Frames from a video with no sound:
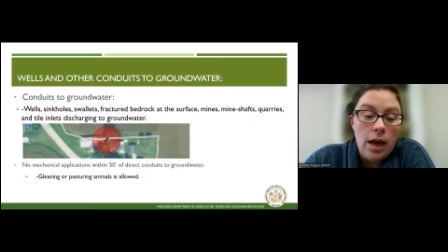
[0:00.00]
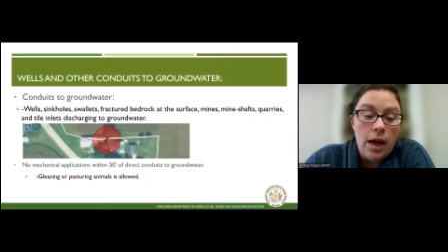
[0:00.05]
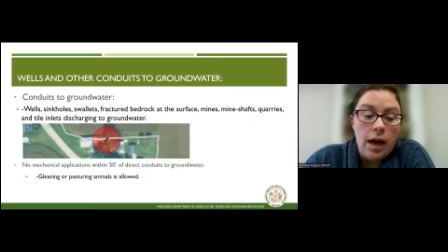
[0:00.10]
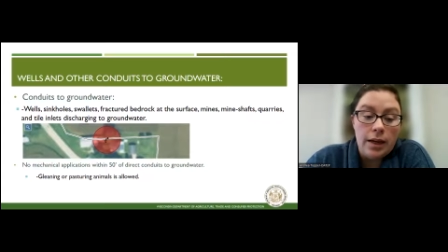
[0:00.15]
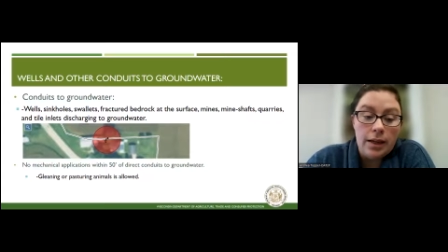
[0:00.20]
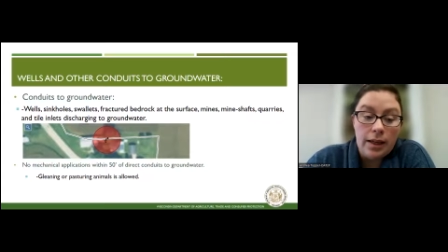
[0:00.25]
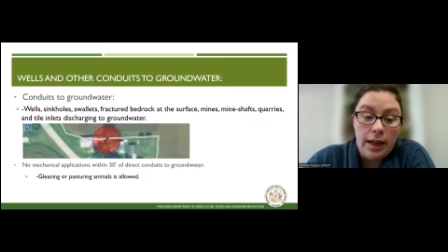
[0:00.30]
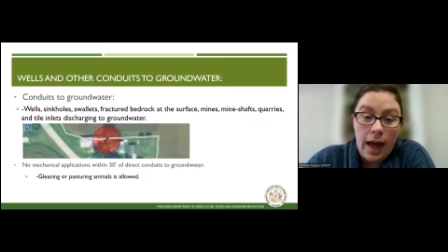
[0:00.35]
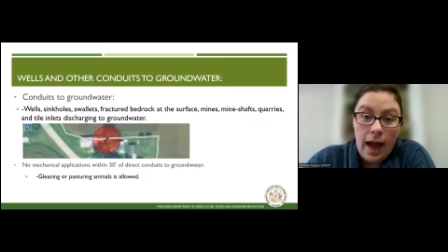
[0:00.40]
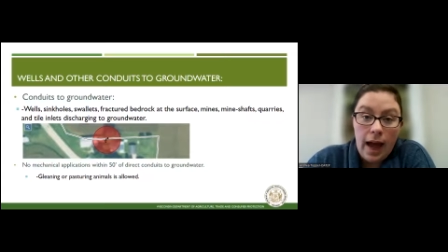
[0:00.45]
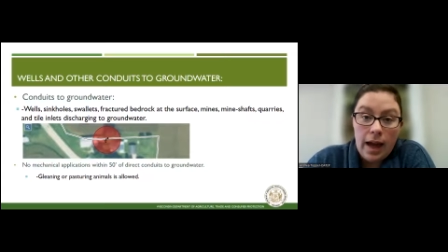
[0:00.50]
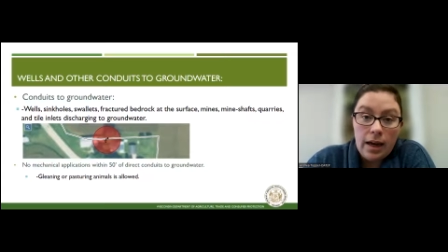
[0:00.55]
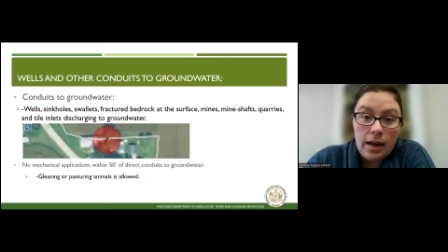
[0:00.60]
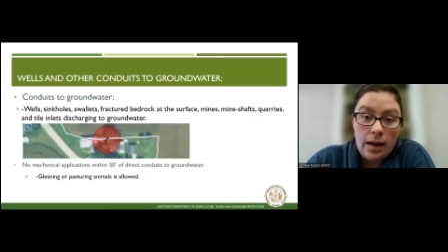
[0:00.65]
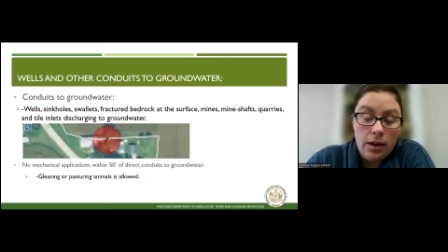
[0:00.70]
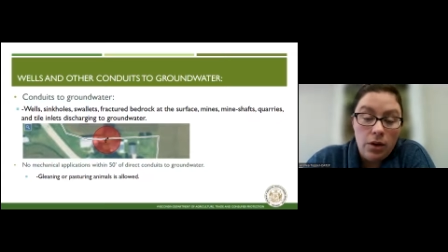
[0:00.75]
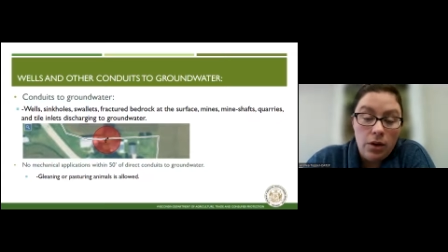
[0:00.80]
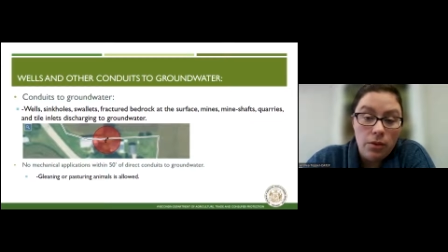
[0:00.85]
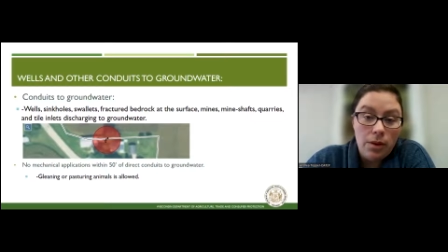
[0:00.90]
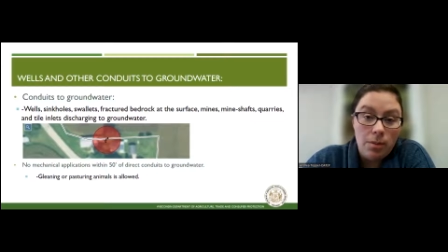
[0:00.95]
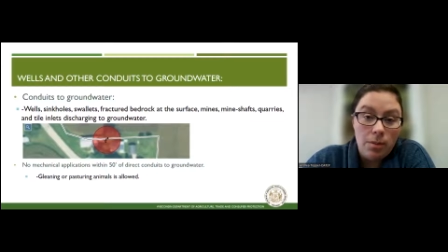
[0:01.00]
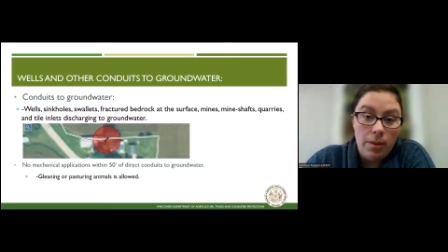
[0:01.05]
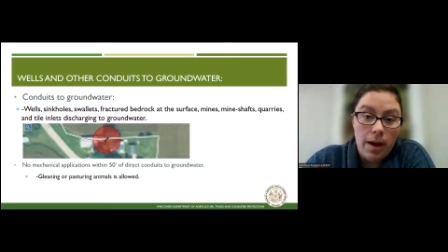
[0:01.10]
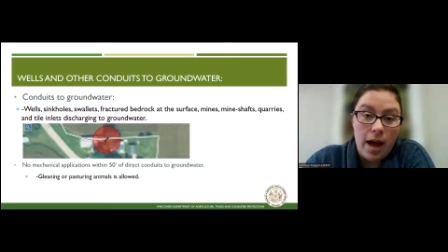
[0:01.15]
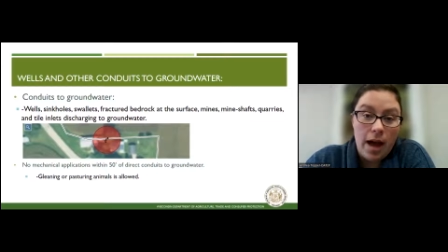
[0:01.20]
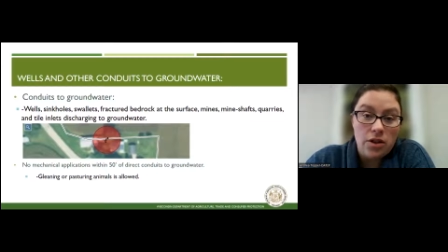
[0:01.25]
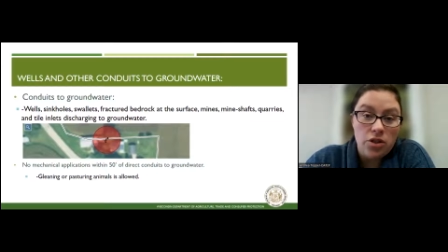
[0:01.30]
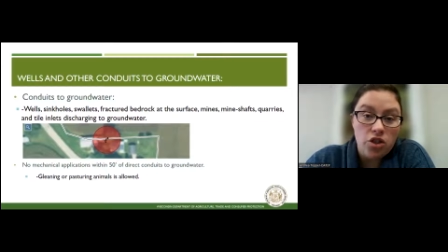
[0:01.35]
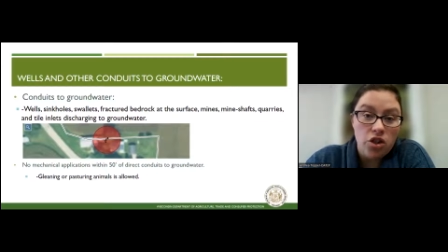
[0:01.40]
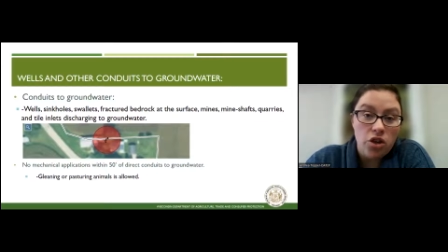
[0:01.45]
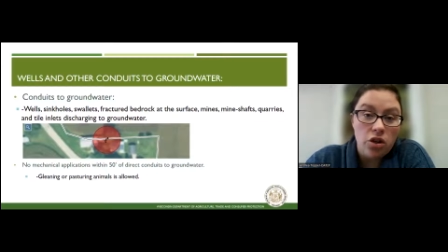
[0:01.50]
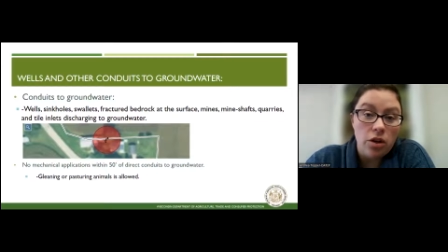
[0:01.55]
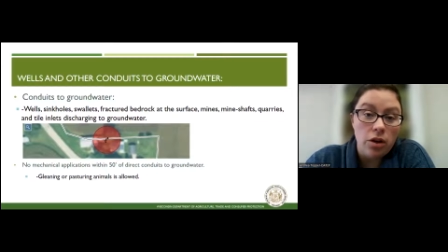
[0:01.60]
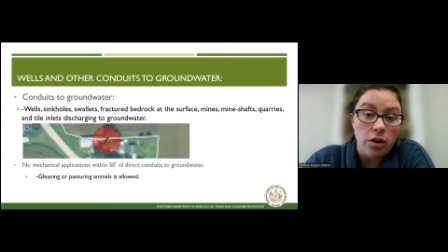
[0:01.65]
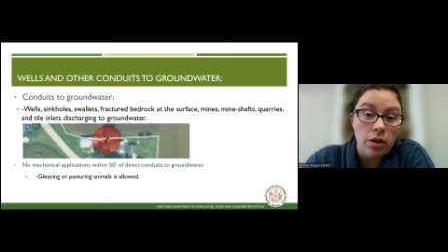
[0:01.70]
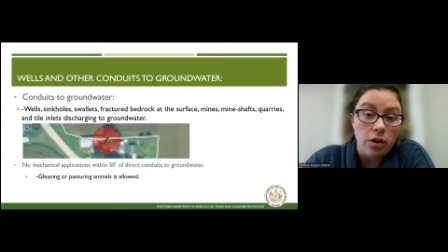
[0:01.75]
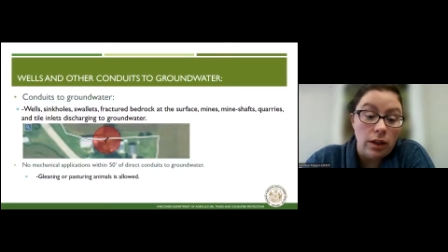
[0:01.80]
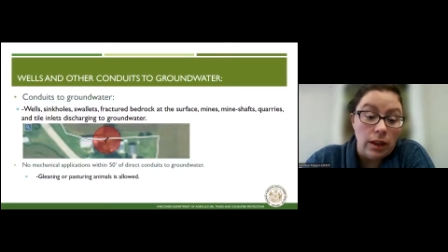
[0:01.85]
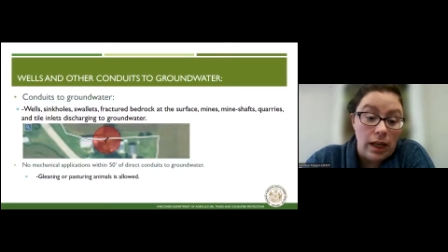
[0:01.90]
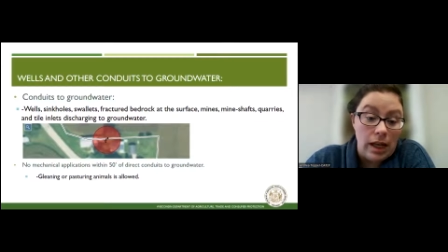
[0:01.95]
Again, you can pasture
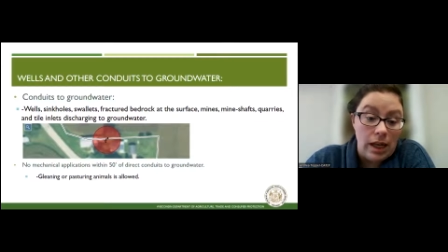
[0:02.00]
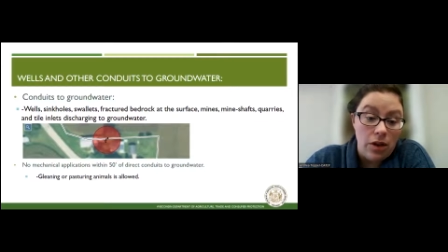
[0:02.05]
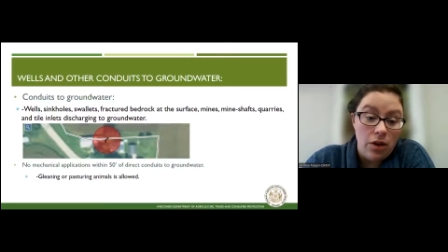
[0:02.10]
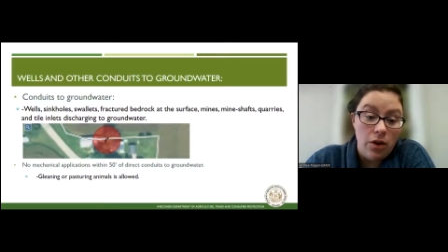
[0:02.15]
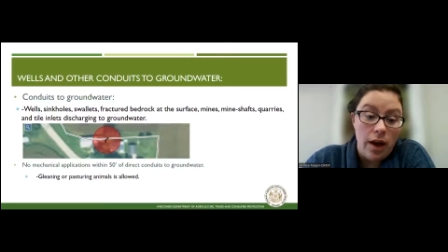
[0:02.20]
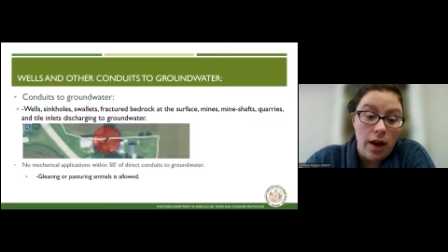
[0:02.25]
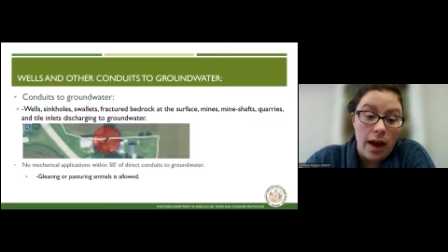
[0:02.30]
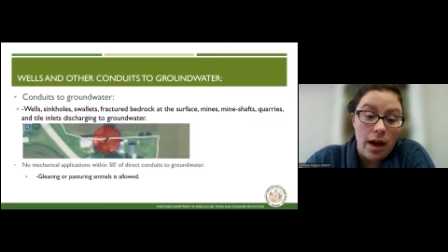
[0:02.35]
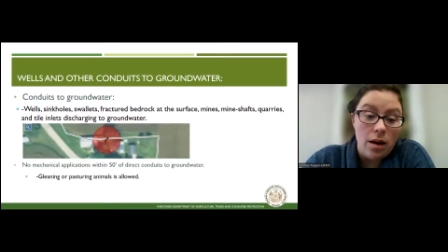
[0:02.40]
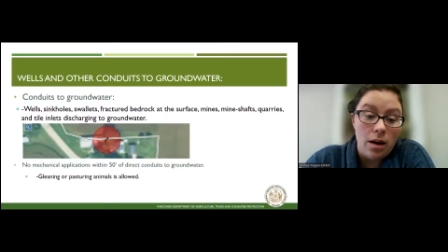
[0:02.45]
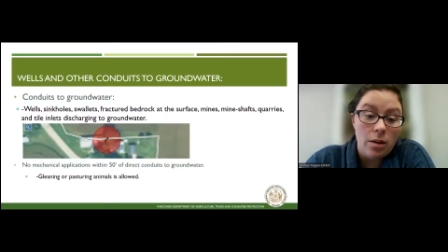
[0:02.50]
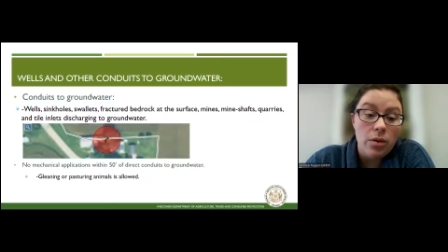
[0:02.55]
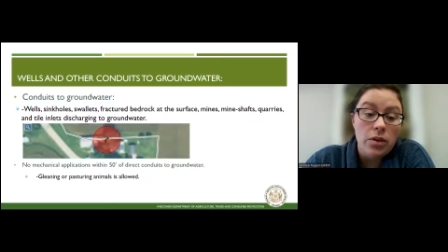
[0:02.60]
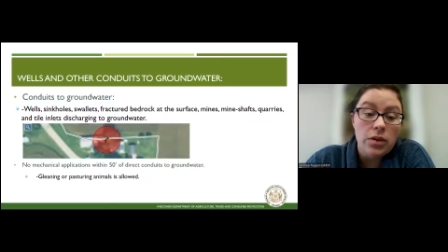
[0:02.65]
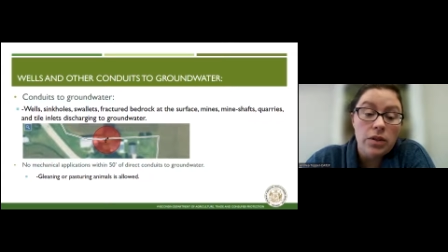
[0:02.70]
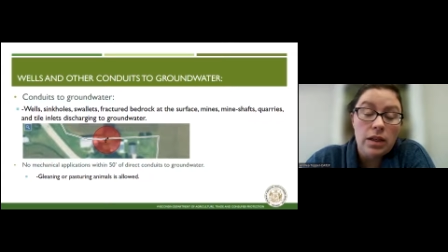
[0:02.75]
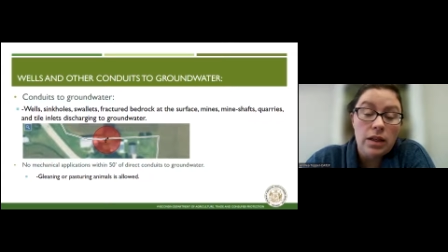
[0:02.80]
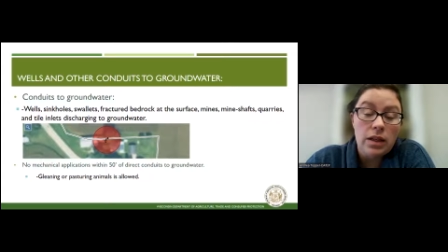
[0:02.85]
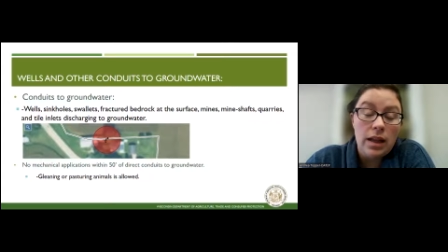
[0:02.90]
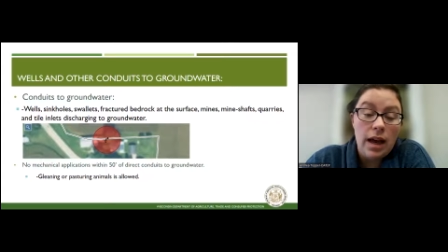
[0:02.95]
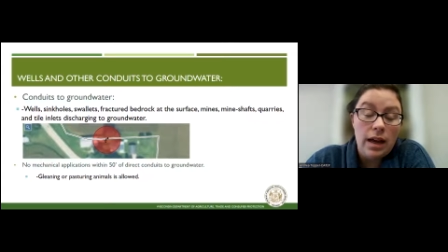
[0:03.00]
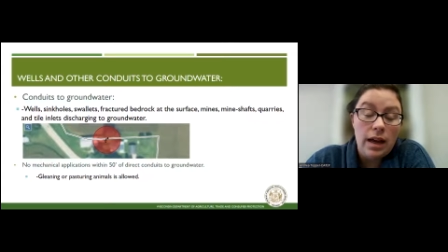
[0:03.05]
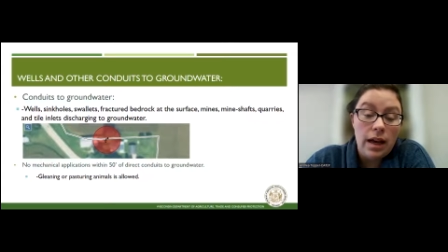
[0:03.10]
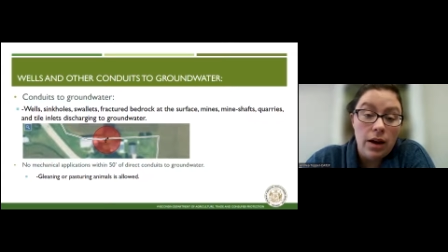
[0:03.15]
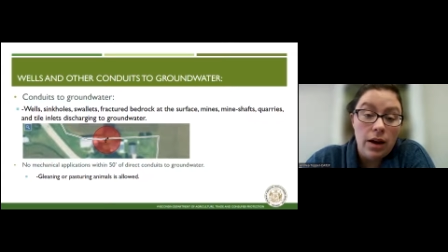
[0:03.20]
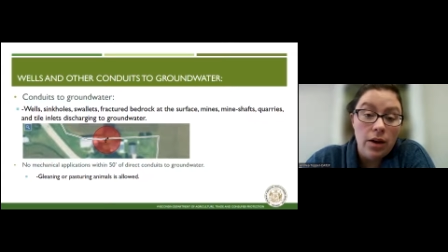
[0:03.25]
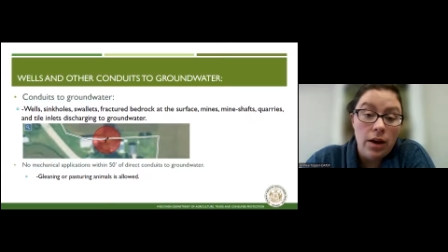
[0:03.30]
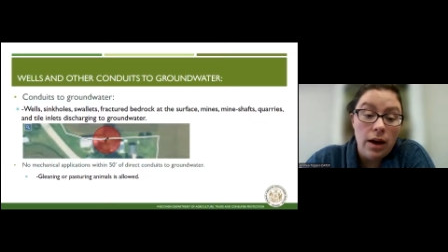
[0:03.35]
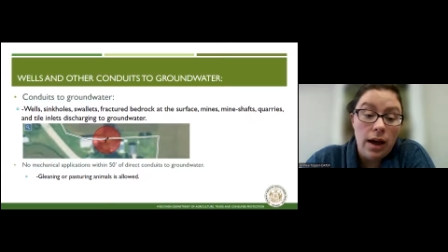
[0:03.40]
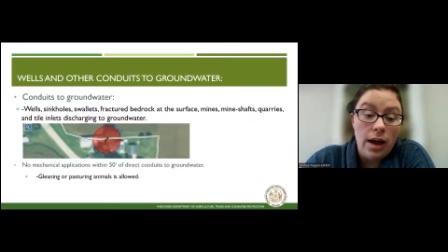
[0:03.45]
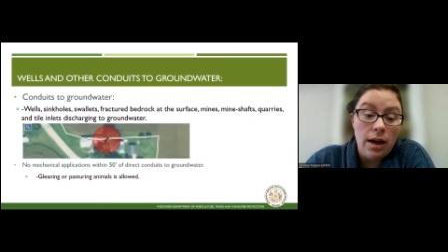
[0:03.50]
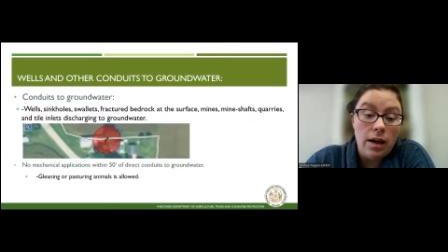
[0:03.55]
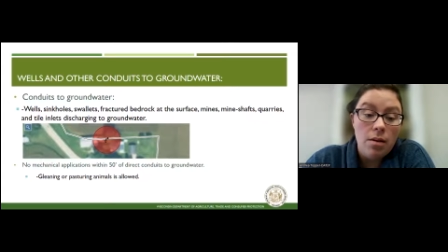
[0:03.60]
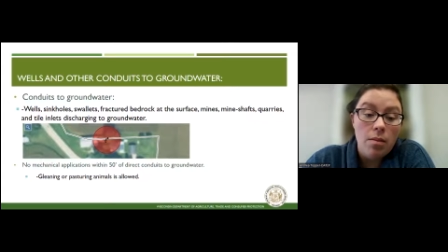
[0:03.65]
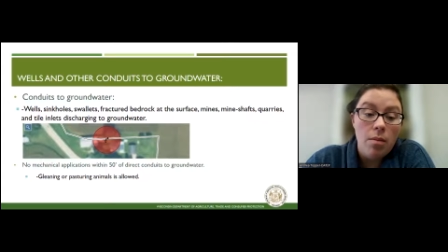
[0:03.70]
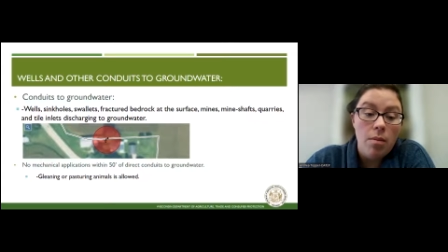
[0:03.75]
or glean your animals in that area,